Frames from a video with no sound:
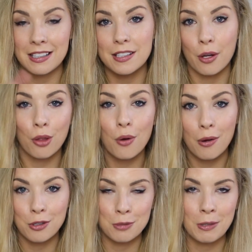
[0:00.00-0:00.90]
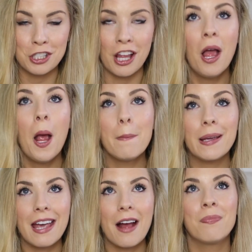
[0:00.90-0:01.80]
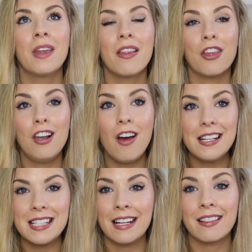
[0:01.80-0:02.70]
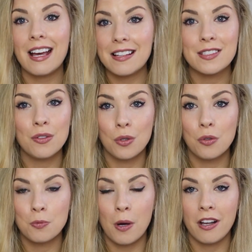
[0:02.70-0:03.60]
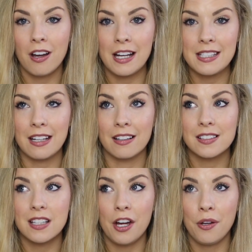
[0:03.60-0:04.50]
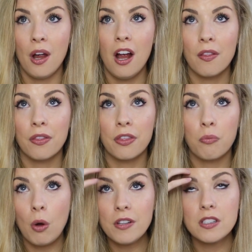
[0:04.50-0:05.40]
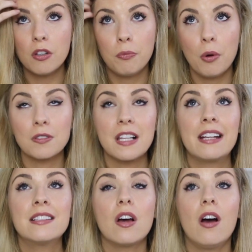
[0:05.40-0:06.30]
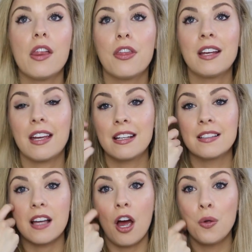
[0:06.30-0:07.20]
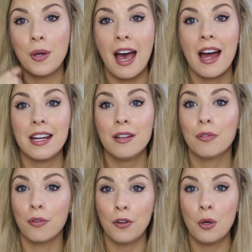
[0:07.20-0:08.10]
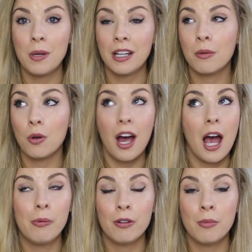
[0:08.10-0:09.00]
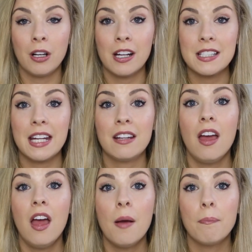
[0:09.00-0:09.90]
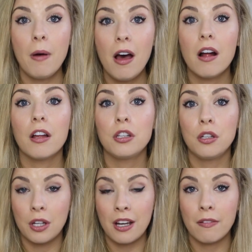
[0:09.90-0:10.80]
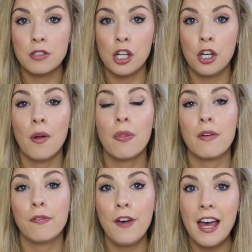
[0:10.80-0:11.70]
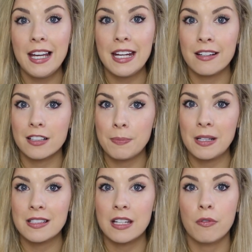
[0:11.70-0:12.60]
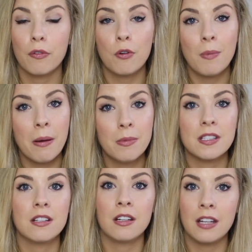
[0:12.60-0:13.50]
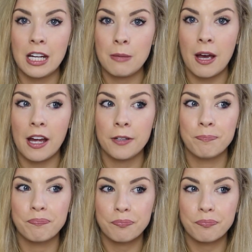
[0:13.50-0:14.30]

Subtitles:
it, so I thought I would just mention that. But yeah, the lighting, that's not caused by the lighting. So one softbox lens I think is okay for filming. I'm quite happy with my lighting, but you can have two. They're fairly inexpensive from Amazon and eBay.